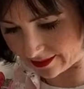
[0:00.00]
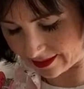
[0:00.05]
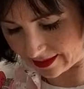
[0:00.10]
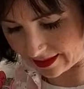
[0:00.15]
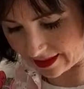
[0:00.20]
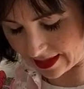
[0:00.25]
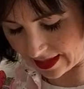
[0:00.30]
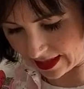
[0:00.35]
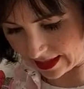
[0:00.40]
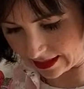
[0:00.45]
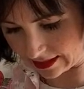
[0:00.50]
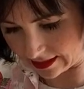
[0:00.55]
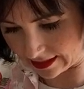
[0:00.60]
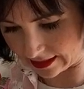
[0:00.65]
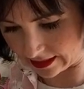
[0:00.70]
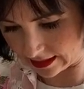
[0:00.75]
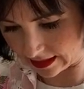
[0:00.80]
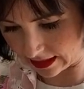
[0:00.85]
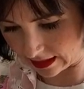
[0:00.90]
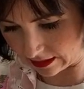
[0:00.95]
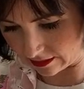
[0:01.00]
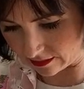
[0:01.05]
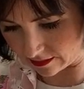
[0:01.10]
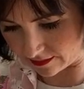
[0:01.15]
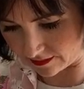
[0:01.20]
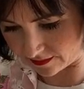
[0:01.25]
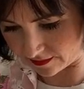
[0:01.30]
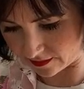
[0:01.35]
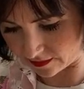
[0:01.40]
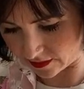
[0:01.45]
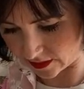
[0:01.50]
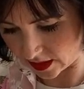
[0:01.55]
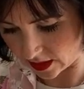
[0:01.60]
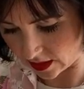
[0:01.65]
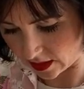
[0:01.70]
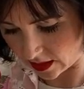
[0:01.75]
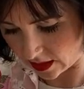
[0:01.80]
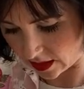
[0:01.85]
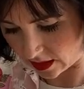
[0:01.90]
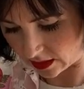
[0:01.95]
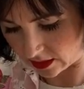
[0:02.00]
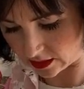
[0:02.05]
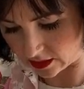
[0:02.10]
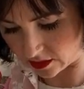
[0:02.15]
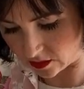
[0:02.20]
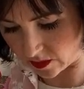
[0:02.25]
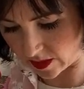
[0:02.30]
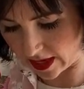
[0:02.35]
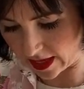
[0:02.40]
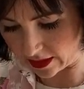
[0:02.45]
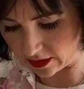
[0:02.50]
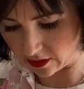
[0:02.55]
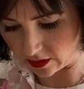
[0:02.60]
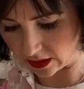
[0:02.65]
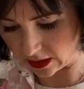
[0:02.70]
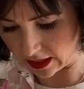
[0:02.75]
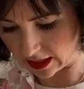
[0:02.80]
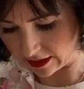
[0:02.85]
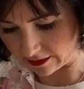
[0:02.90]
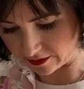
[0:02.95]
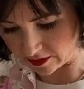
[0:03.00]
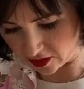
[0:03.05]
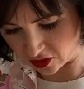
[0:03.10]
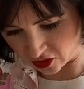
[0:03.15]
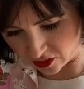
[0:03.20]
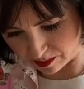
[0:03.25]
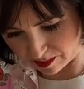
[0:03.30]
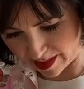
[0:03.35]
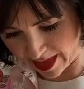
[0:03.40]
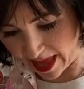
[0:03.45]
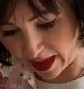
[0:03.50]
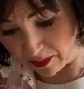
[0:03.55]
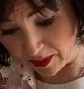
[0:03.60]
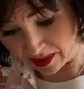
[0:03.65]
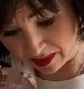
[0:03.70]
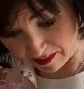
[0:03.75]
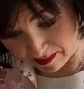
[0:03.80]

this now. This is where you're going to have to just bear with